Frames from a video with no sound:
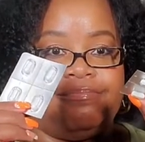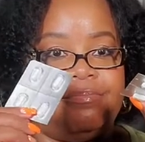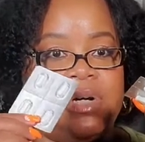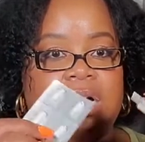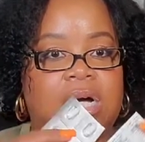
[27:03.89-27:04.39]

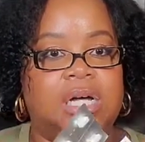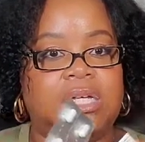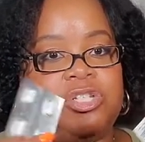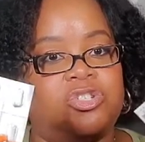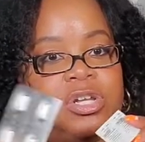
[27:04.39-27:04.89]

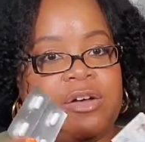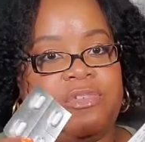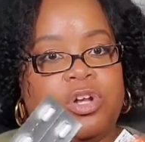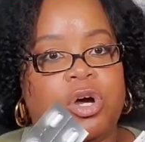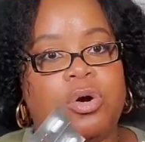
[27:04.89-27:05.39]
because you never
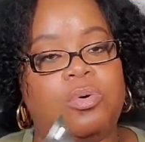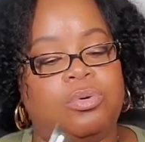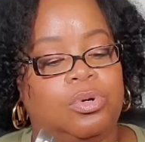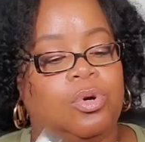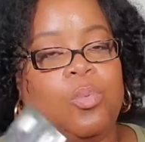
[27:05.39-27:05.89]
know
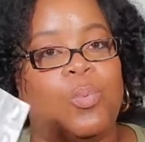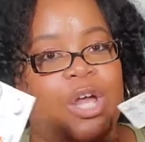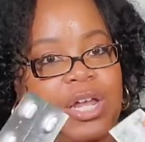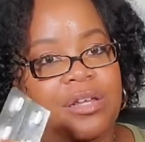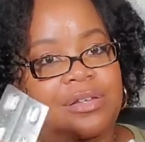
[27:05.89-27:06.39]

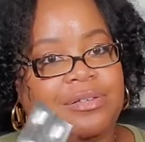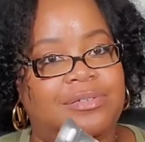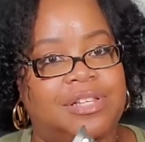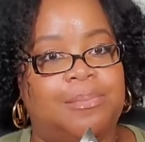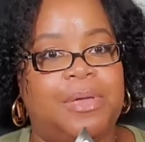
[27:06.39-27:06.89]
when
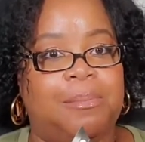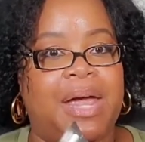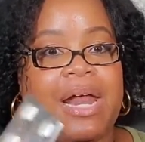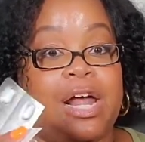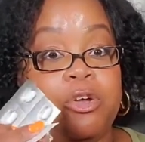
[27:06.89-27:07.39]
something
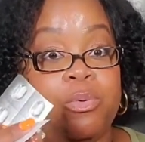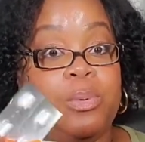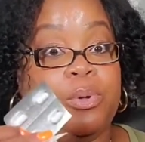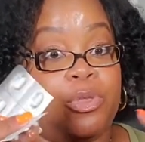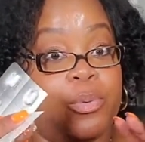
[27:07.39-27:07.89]
may not agree
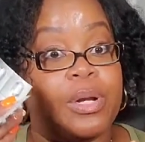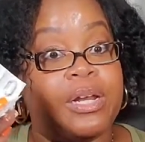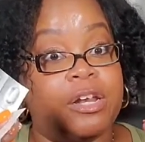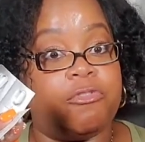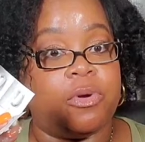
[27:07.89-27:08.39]
with you in a
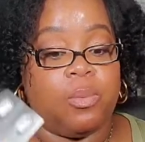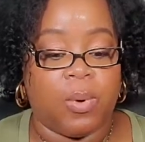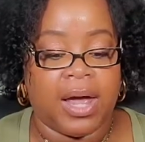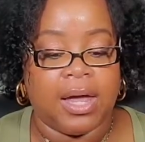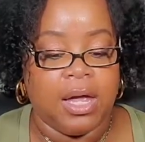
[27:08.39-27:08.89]
different
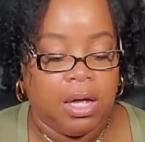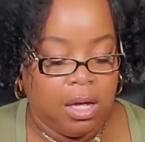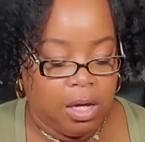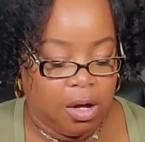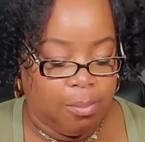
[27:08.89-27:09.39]
way.
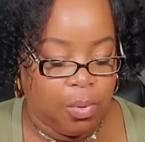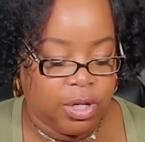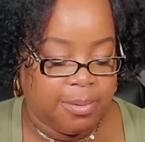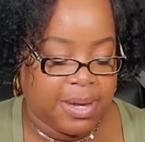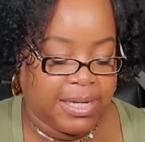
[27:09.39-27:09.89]

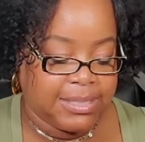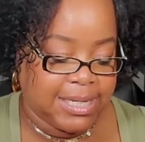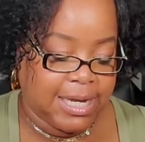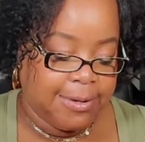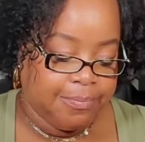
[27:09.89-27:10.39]
Imodium
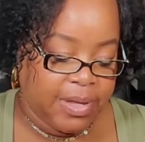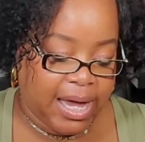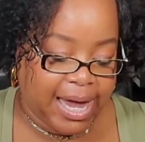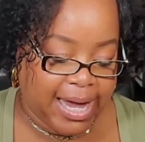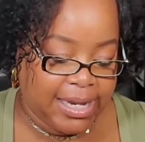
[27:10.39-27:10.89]
AD.
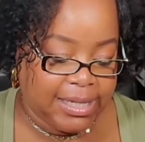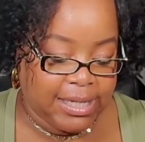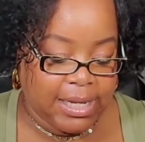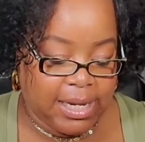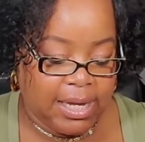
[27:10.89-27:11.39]
And
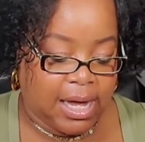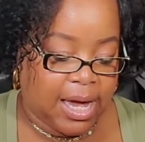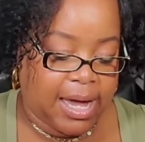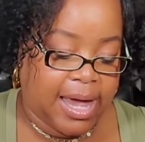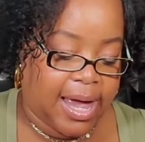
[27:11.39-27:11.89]

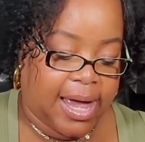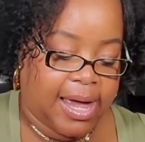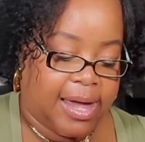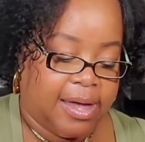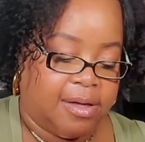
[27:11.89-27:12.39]
I
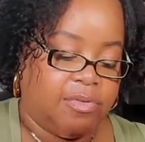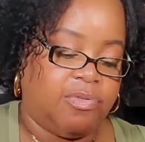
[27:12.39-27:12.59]
have